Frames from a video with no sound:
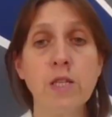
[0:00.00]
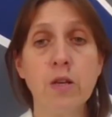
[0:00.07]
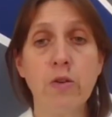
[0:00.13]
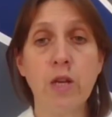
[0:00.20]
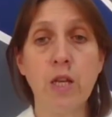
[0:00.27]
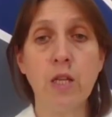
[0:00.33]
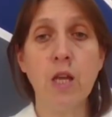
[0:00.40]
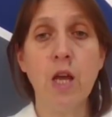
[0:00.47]

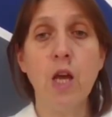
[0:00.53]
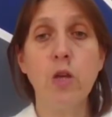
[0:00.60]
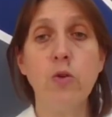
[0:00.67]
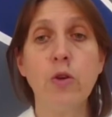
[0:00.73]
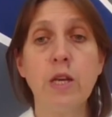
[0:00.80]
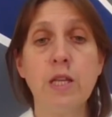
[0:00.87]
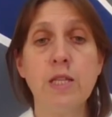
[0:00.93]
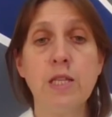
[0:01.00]
screen,
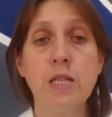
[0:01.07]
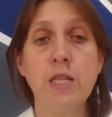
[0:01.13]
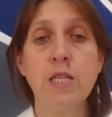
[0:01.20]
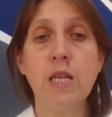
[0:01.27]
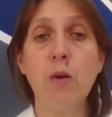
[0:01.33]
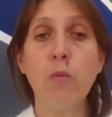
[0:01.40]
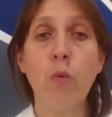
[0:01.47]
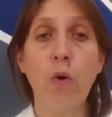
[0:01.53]
you can see
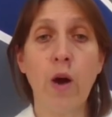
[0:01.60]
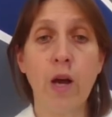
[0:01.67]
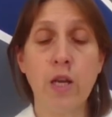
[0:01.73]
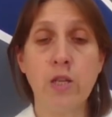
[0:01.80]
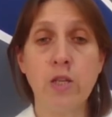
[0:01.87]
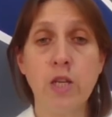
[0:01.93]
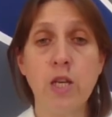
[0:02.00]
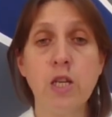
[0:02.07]
some more
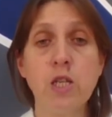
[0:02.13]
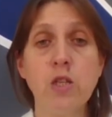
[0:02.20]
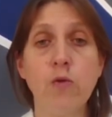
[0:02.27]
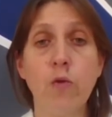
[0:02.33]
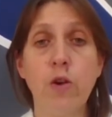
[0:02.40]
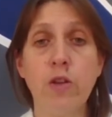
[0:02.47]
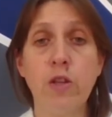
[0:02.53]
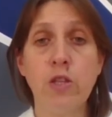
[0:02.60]
ideas
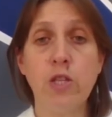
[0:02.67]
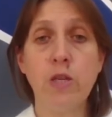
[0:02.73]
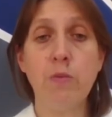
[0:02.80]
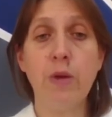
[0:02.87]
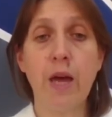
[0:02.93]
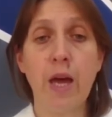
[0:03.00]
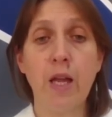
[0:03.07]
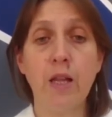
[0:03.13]
for the
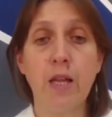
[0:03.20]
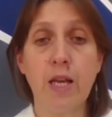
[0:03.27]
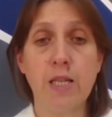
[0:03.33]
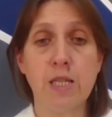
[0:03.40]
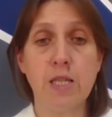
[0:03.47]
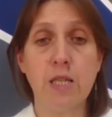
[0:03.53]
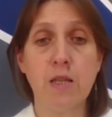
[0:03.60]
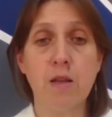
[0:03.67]
TBL
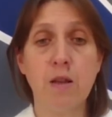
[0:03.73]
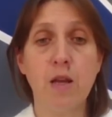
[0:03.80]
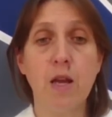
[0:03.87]
lesson.